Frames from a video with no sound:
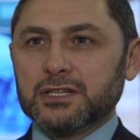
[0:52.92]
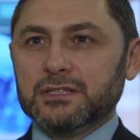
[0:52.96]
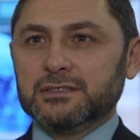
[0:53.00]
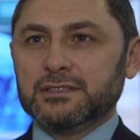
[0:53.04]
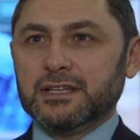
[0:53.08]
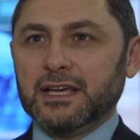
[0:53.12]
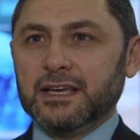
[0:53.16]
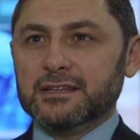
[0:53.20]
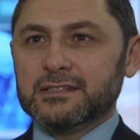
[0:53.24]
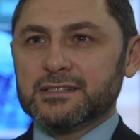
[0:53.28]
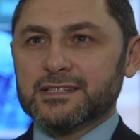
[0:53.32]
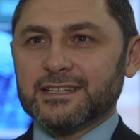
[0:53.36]

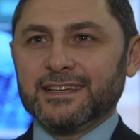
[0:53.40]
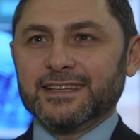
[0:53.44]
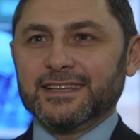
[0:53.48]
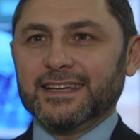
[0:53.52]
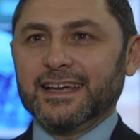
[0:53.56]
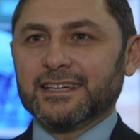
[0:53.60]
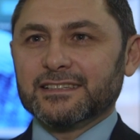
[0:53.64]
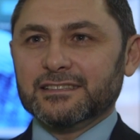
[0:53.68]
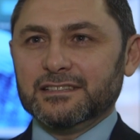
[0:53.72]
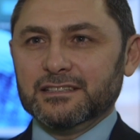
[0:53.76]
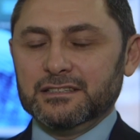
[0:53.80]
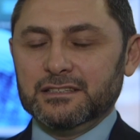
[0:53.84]
contains
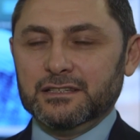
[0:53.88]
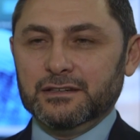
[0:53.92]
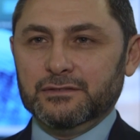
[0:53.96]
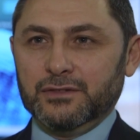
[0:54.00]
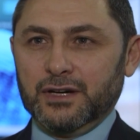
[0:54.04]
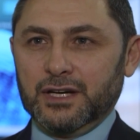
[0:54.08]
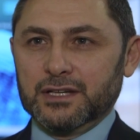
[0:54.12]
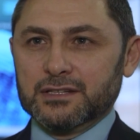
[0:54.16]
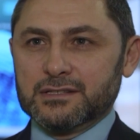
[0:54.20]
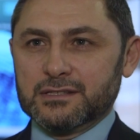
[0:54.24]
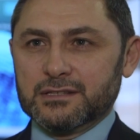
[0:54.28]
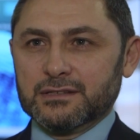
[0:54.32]
connected
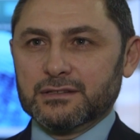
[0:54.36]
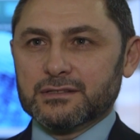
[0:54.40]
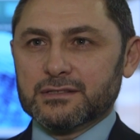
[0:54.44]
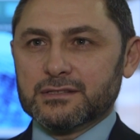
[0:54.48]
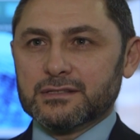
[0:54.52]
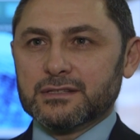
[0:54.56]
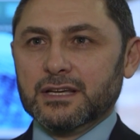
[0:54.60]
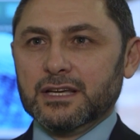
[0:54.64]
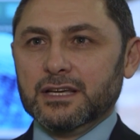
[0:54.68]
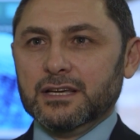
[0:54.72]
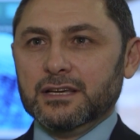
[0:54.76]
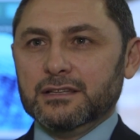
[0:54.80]

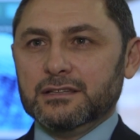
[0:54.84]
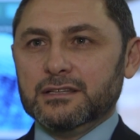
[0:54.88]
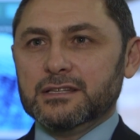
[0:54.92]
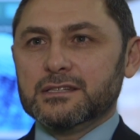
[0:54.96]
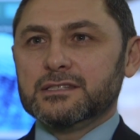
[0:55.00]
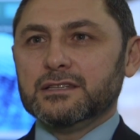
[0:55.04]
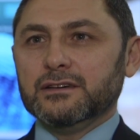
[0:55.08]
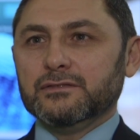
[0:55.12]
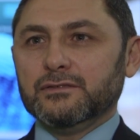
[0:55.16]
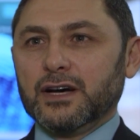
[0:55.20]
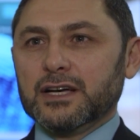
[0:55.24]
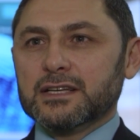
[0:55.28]
devices.
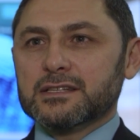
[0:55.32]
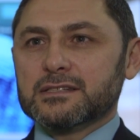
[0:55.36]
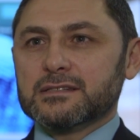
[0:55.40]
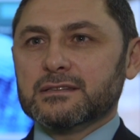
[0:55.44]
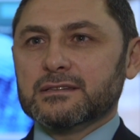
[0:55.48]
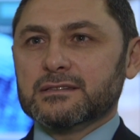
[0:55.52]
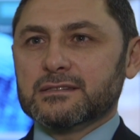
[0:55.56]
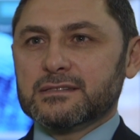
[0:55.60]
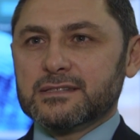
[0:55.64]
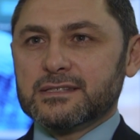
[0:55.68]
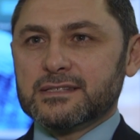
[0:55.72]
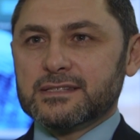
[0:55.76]
These devices